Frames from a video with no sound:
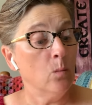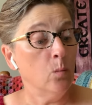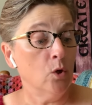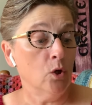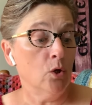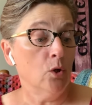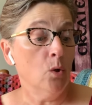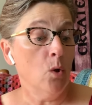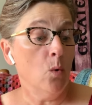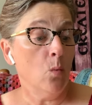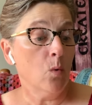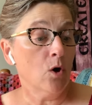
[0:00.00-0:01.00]
wool
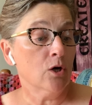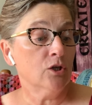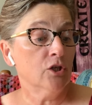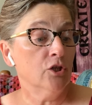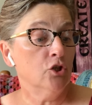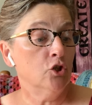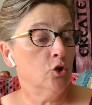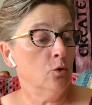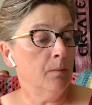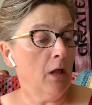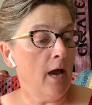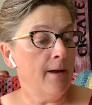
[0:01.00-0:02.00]
worked two
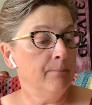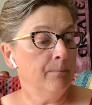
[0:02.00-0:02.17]
ply.